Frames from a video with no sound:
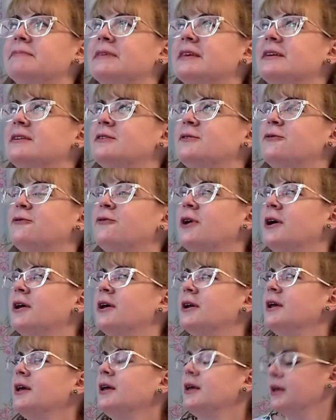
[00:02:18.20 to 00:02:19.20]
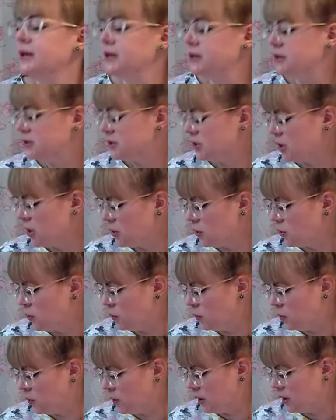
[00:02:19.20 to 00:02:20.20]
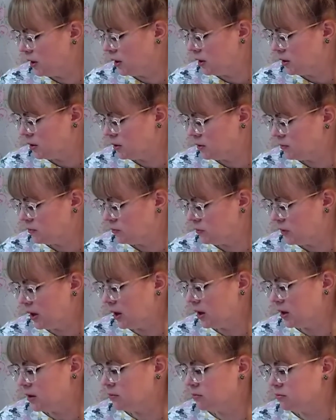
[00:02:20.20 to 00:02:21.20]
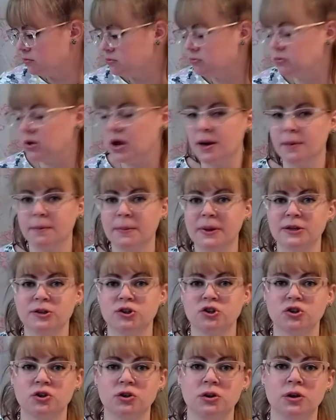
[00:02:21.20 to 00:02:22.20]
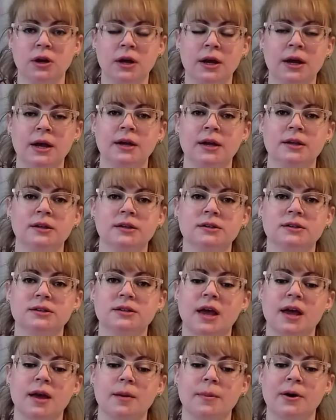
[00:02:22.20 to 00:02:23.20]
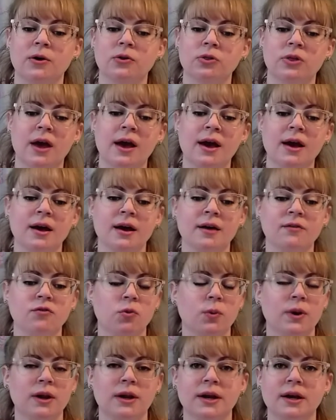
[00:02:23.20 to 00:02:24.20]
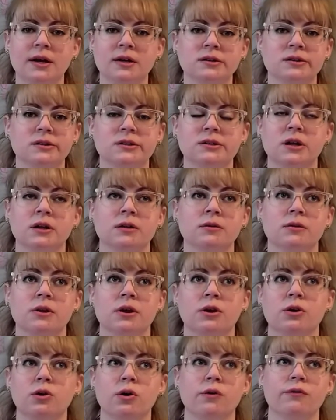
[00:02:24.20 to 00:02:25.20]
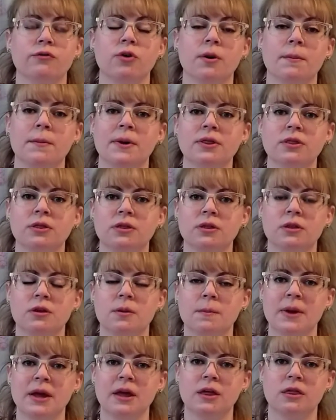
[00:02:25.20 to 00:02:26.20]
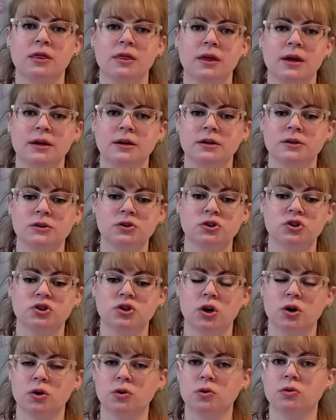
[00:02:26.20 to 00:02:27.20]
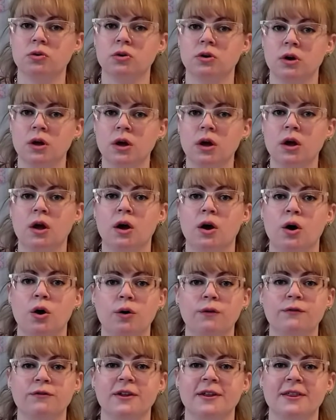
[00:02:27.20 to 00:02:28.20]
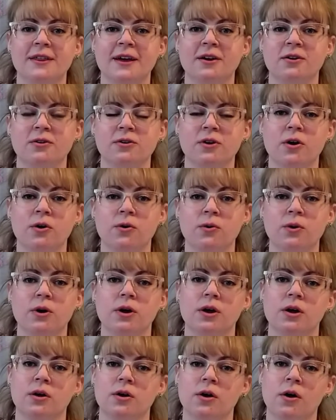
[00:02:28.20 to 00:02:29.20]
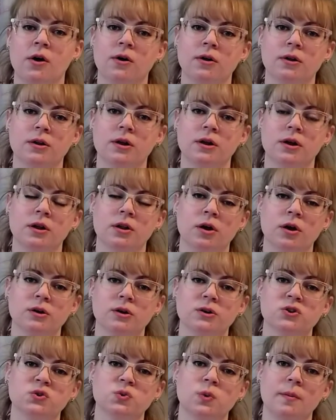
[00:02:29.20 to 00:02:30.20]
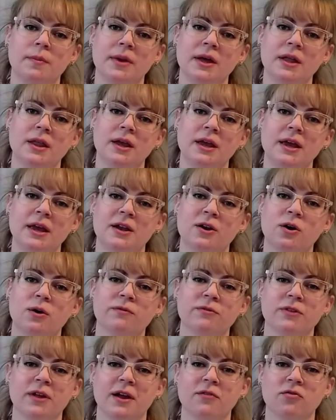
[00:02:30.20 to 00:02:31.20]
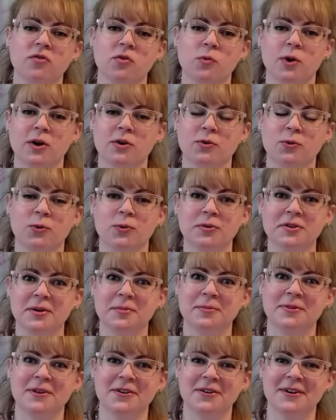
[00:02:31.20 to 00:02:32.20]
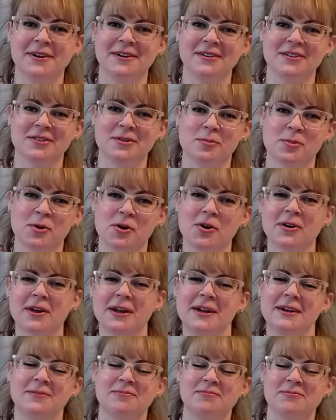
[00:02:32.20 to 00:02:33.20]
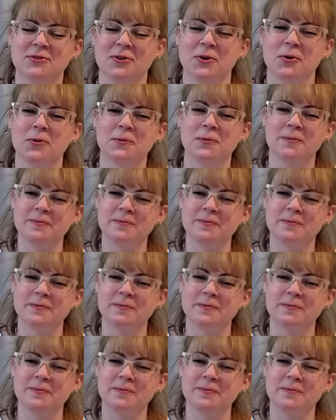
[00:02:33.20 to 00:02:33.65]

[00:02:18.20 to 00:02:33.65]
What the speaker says: It's fun. So, yeah, not much to say about that. Everyone has a little over a month to make things, so hopefully that'll go all along swimmingly, and hopefully everyone will hold up their end of the bargain, so